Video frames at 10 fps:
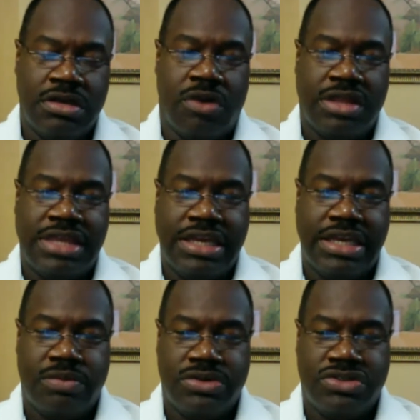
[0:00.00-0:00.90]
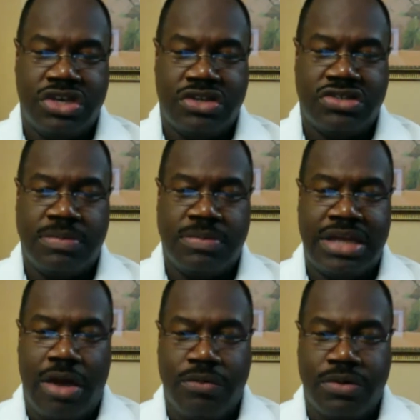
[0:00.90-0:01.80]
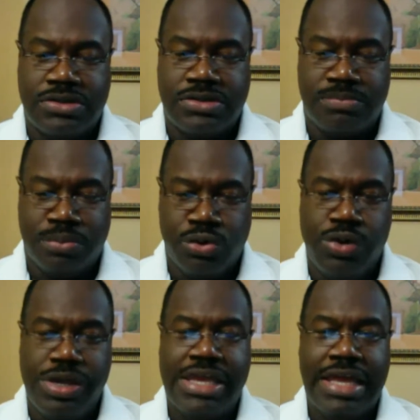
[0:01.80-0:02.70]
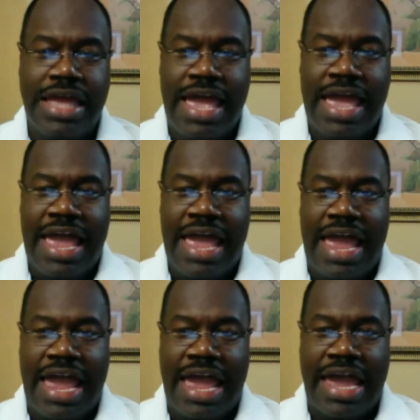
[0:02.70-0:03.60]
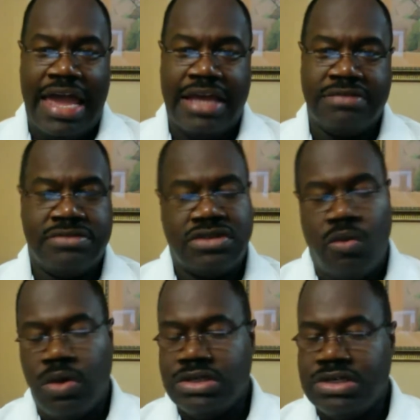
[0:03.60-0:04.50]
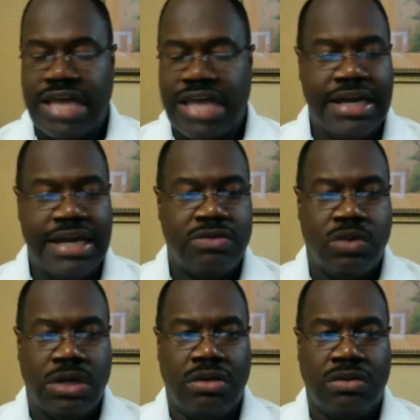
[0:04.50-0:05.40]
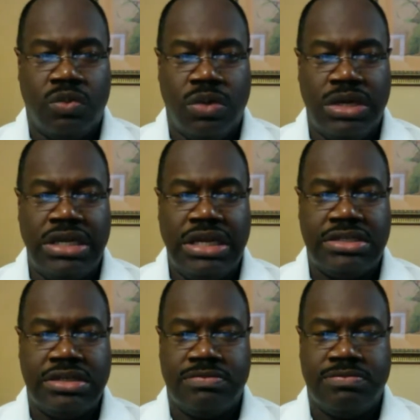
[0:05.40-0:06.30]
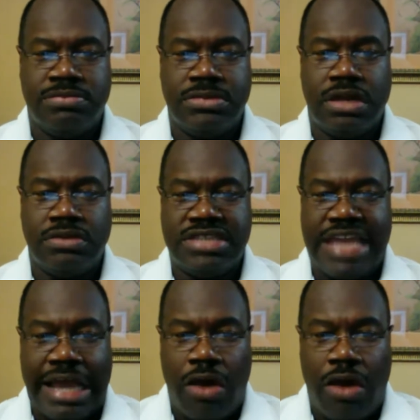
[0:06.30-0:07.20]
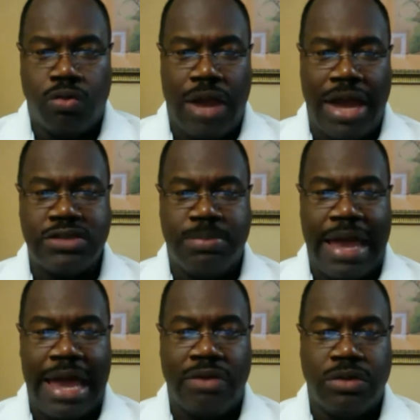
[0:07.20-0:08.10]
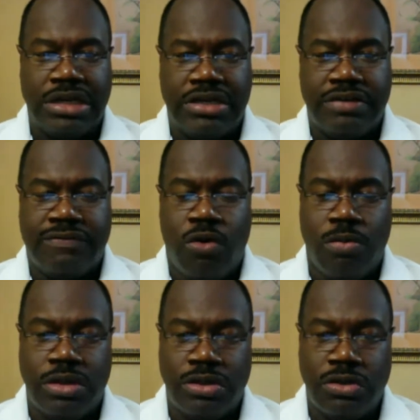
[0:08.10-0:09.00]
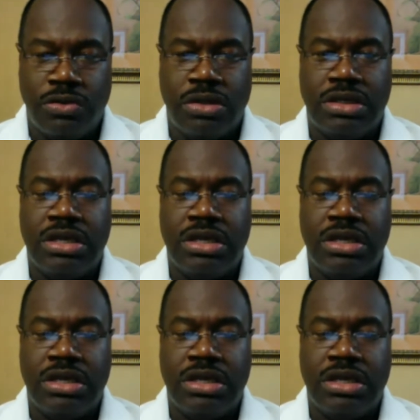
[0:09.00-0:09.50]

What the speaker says: So I think it was just something that was brewing, and someone decided, well, we need to, take our own rights back. We need to form a union.